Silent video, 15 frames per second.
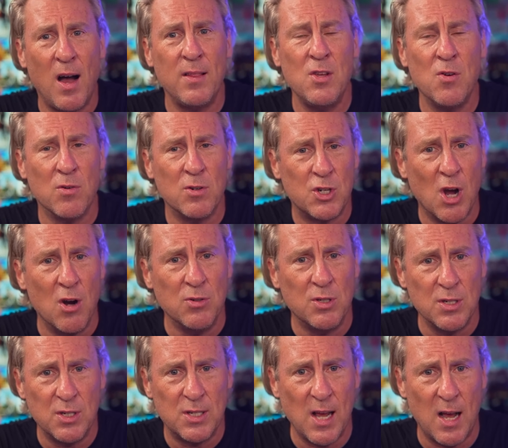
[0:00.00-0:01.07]
on your
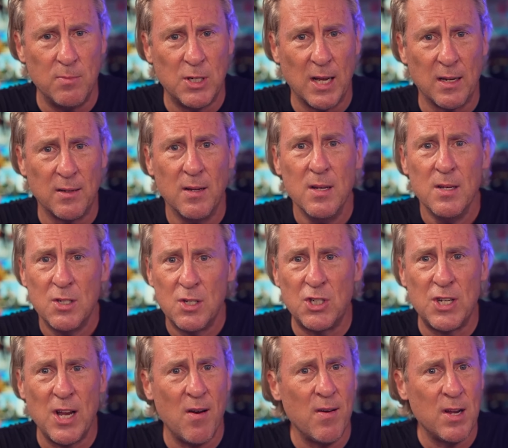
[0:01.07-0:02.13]
chosen subject. Start
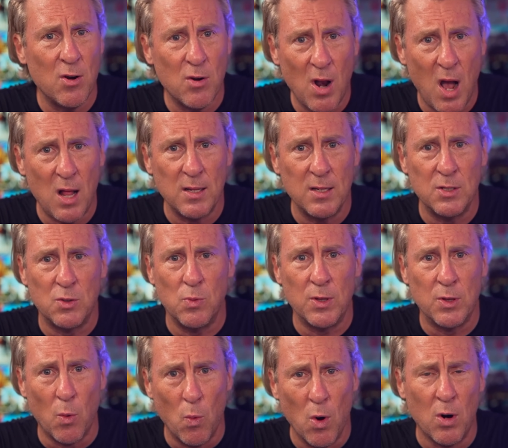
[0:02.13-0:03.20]
sharing your knowledge
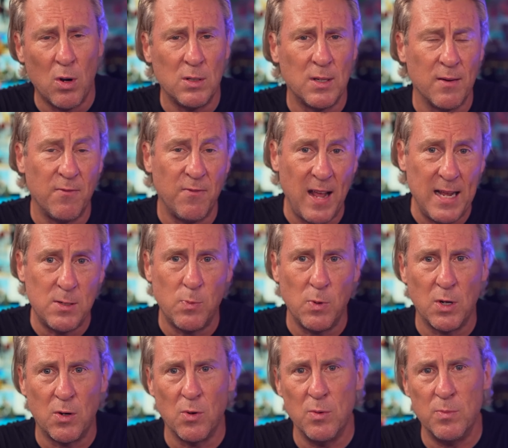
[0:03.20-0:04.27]
with the world on
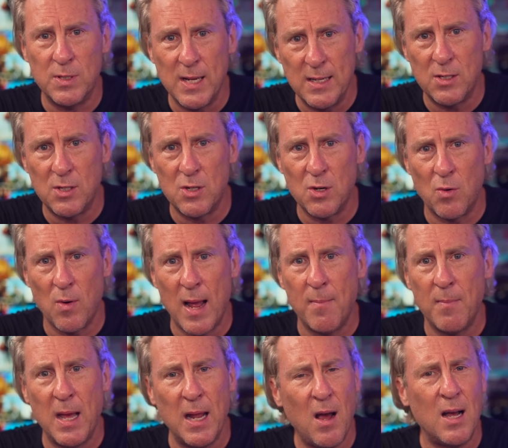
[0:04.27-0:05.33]
Facebook groups,
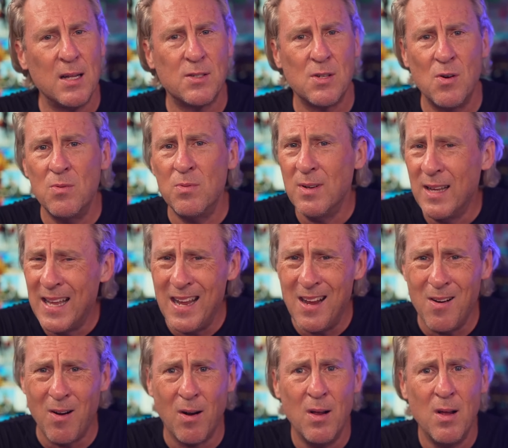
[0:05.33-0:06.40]
Instagram, and also
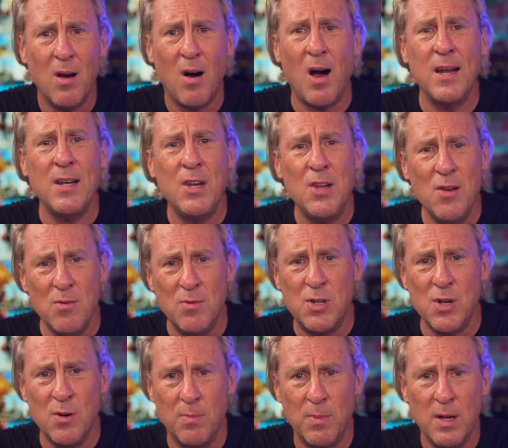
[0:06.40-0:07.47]
here on
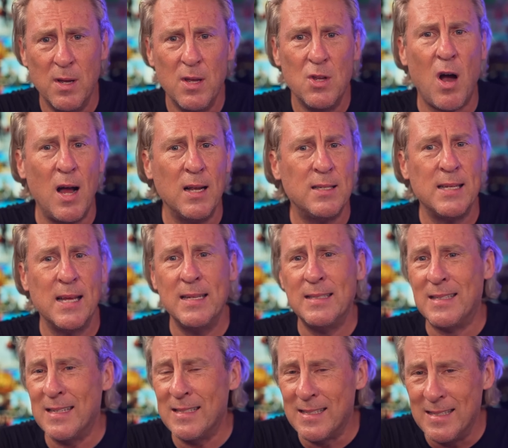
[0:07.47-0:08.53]
YouTube. Your
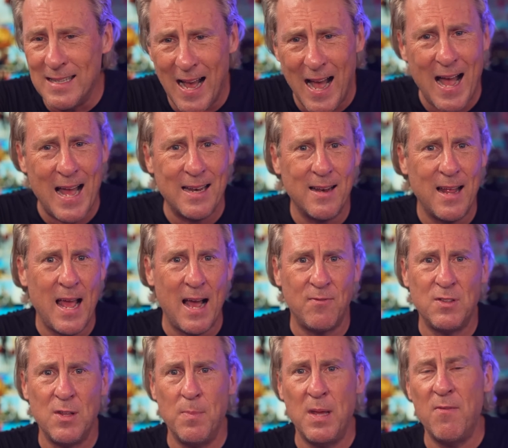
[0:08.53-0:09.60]
content does not
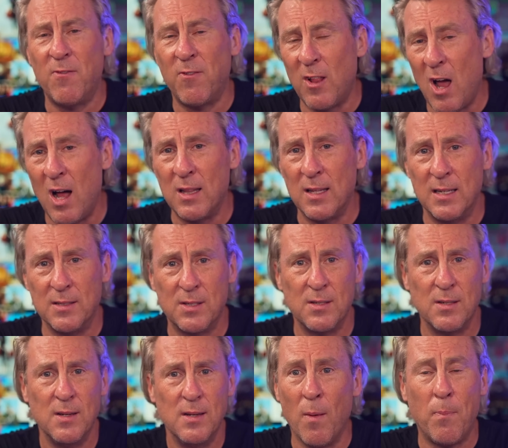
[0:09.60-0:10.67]
have to be flawless
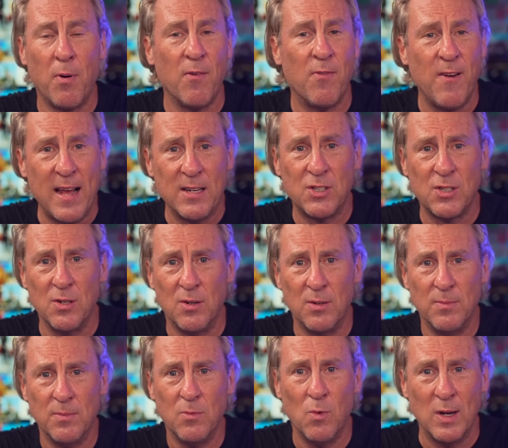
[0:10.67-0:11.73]
or professional.
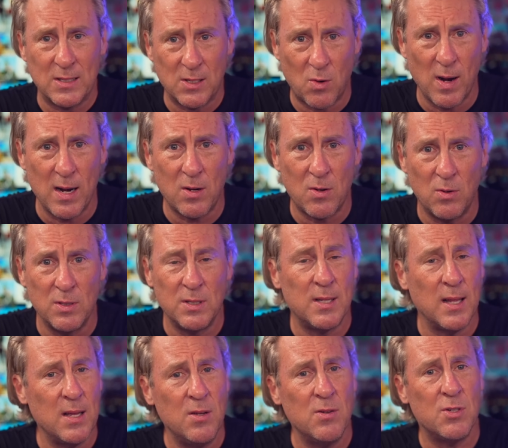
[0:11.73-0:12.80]
What's critical is
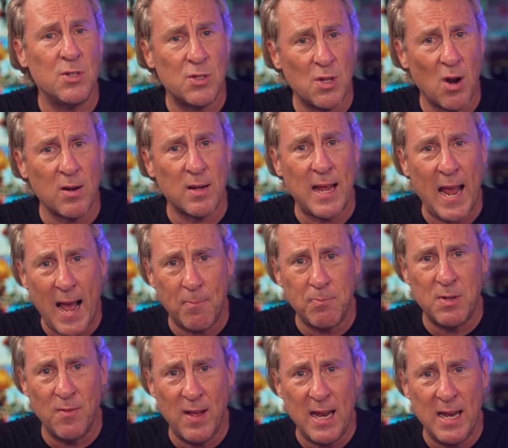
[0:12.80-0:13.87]
that you start
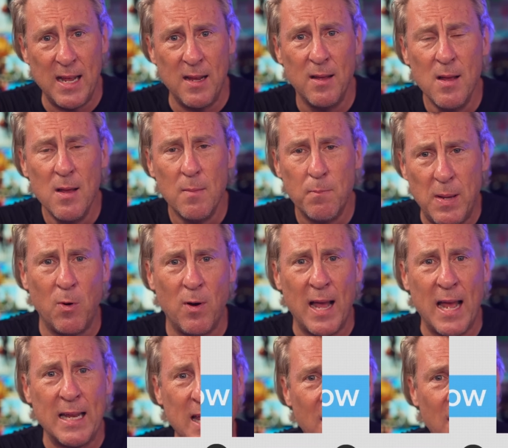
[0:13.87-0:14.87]
captivating people